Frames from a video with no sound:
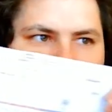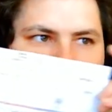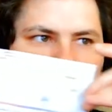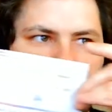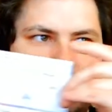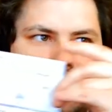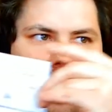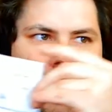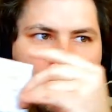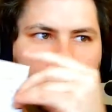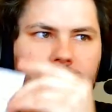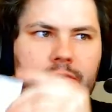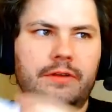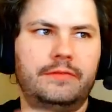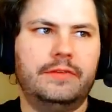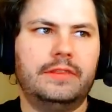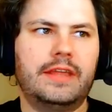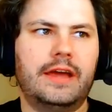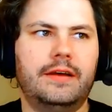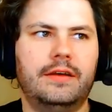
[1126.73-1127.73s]
Yeah, I don't live at
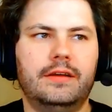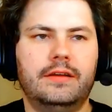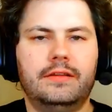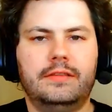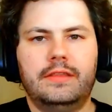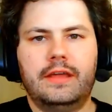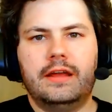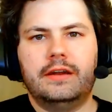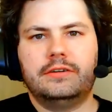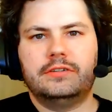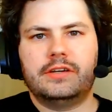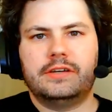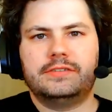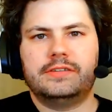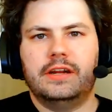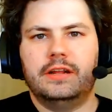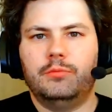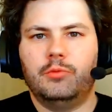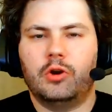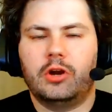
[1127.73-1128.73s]
that address
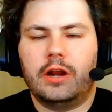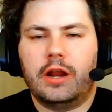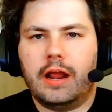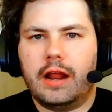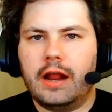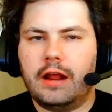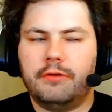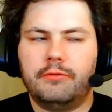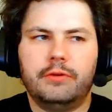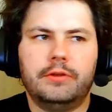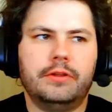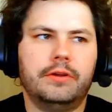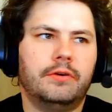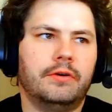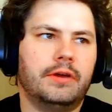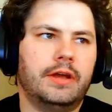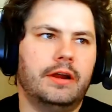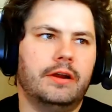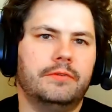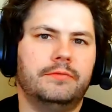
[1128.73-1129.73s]
anymore, and I really don't
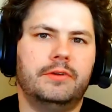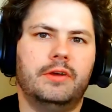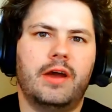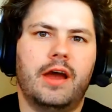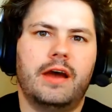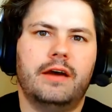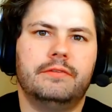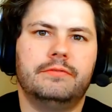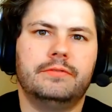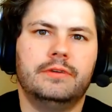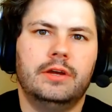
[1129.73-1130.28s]
care if you have,